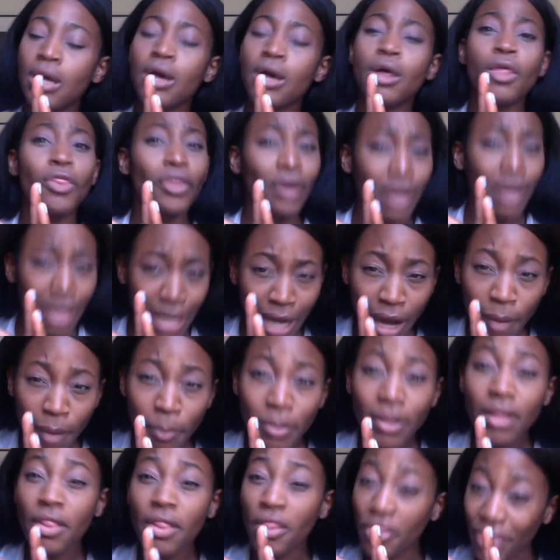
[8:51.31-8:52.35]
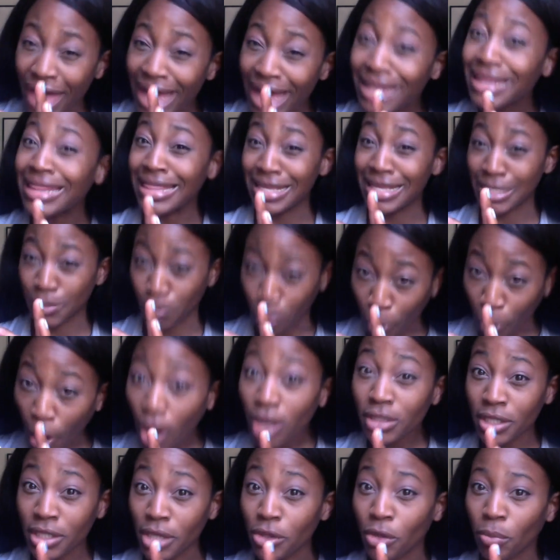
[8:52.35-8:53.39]
The cup that this
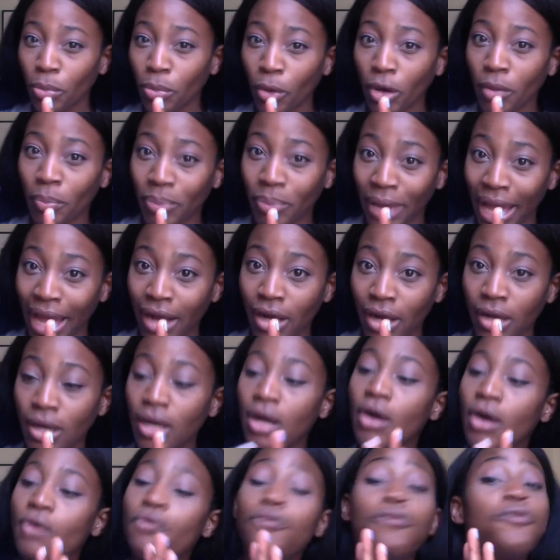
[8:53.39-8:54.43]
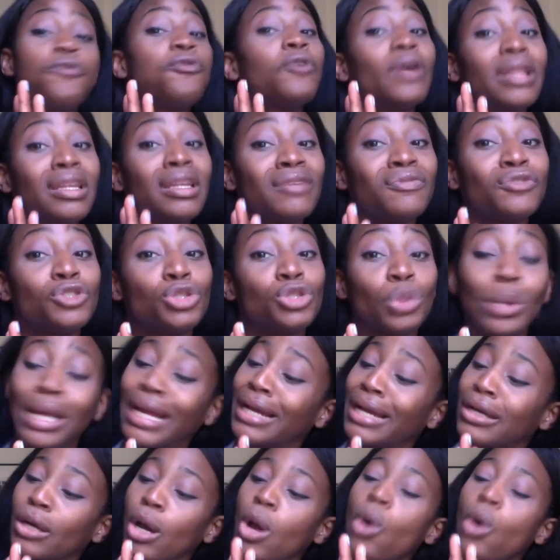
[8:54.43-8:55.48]
bartender brought back full of
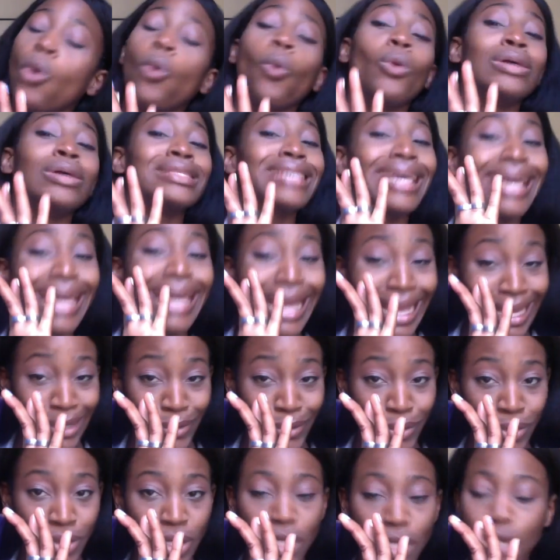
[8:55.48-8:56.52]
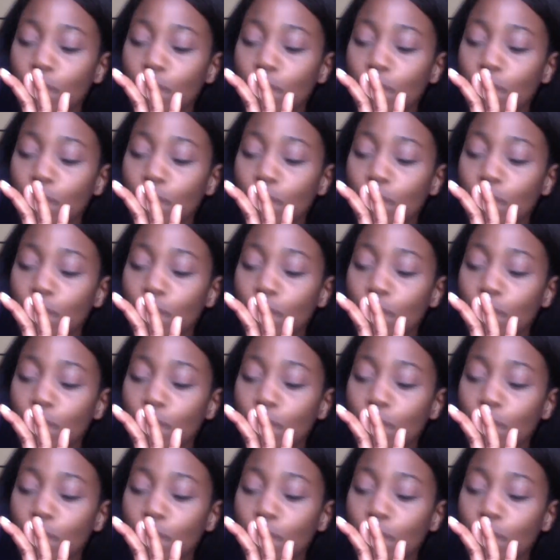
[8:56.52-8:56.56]
drink was here.